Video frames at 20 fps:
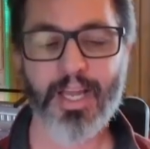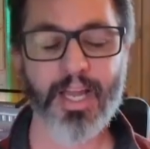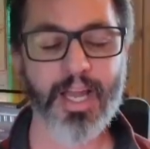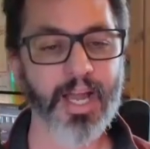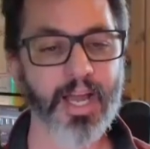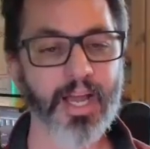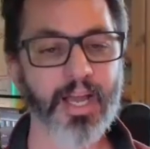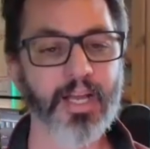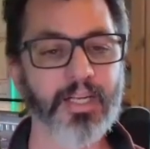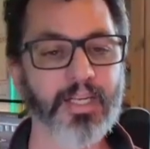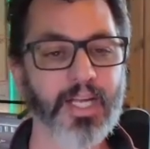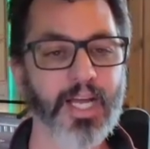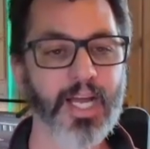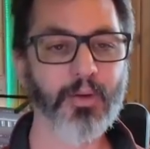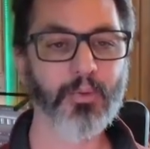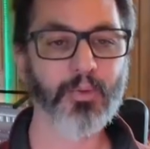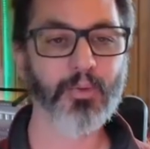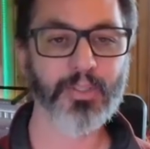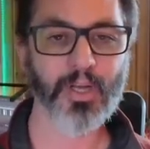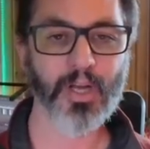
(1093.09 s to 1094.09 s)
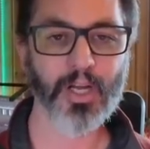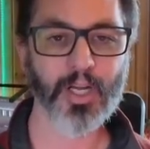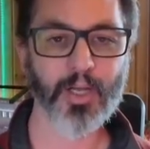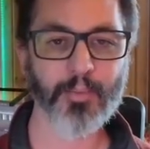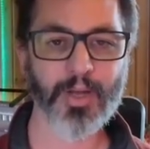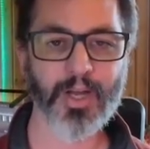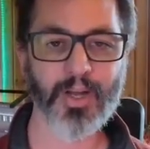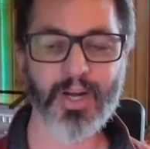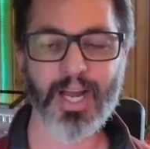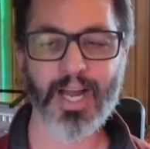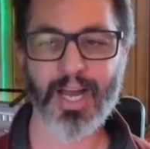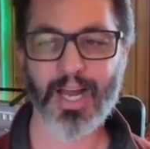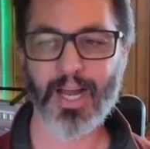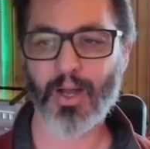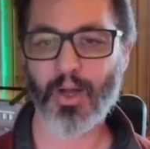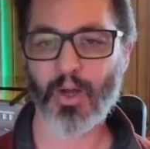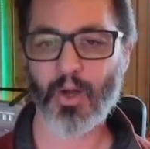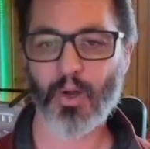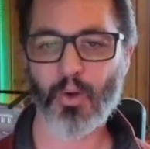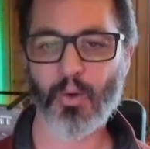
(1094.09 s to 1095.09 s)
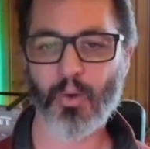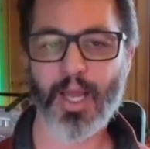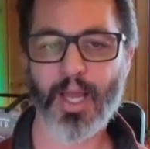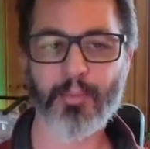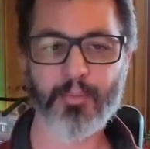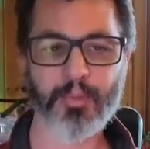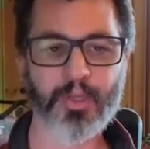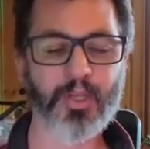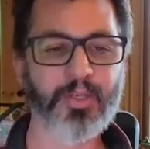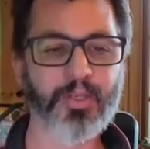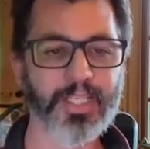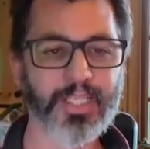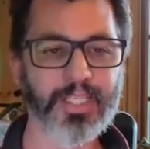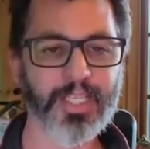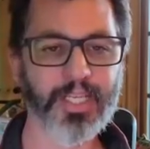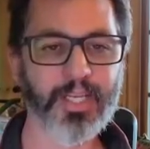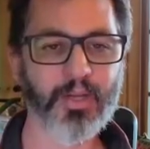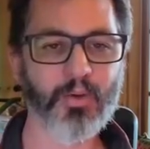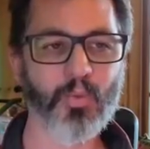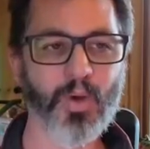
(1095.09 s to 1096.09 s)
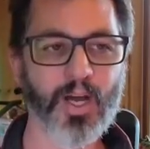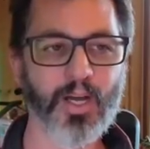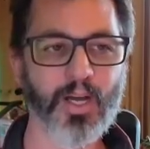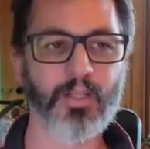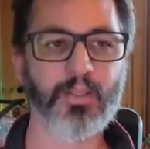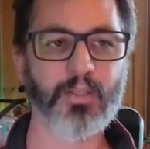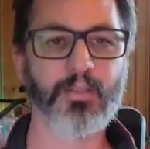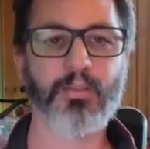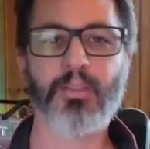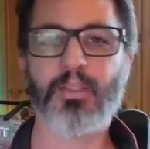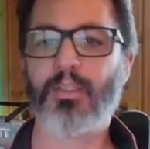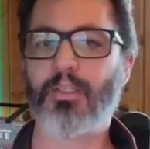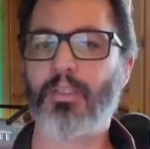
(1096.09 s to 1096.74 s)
And I will talk about how MQTT, while